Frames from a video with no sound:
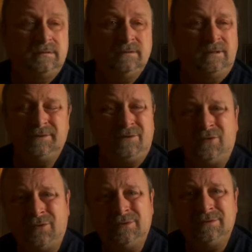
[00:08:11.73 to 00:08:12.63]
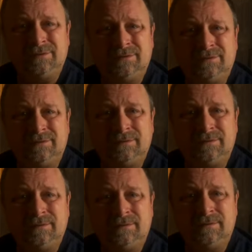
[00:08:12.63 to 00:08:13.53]
None at all.
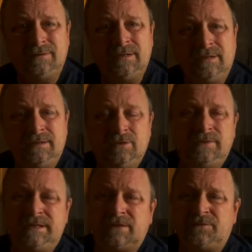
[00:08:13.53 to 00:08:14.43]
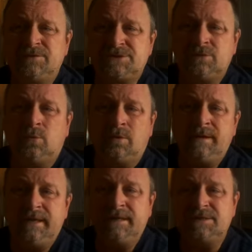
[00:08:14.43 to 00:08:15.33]
The only difference the
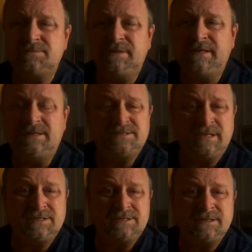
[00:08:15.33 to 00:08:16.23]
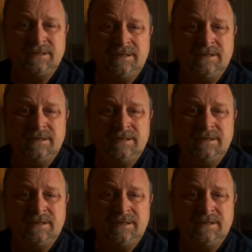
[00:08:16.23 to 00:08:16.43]
worrying has made is this: